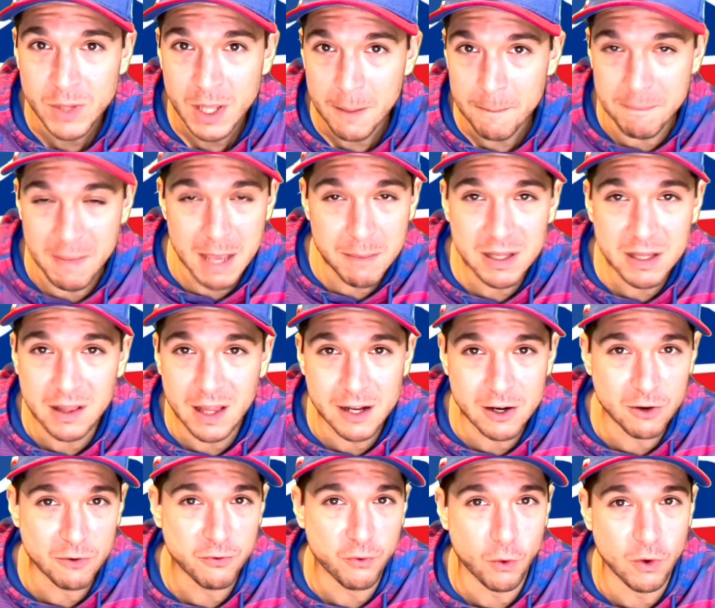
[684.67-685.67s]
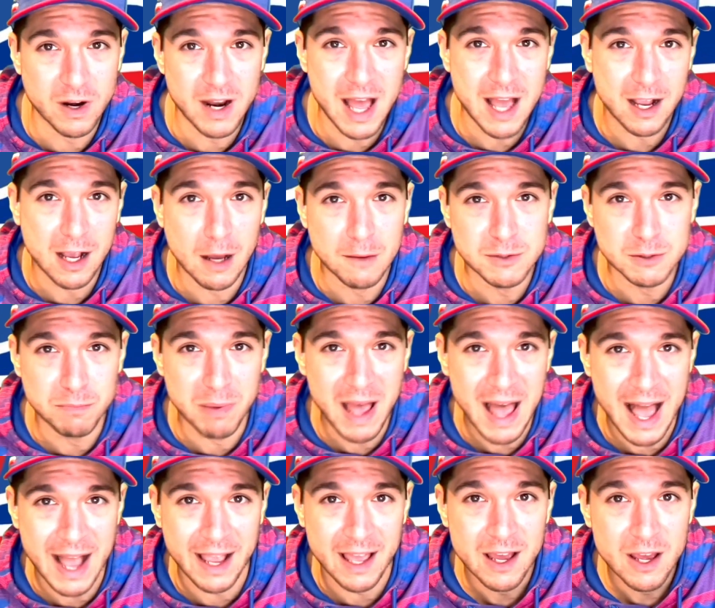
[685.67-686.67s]
maybe Leonard Fournette comes
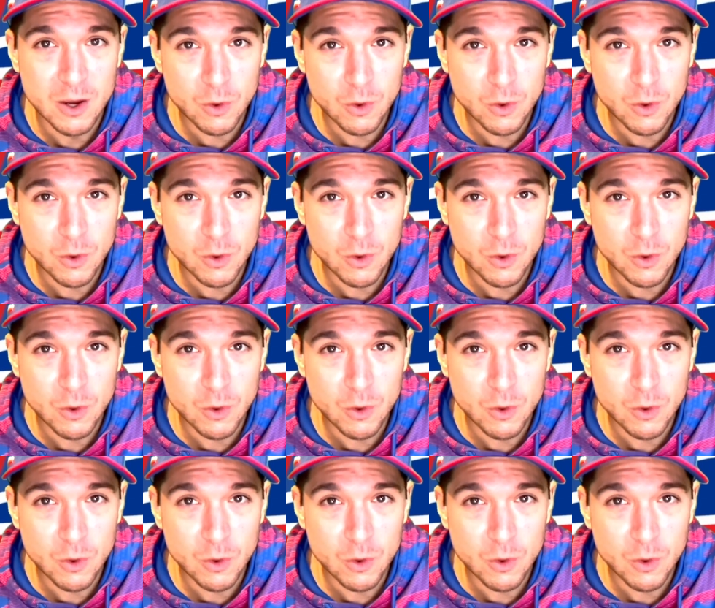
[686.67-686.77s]
back.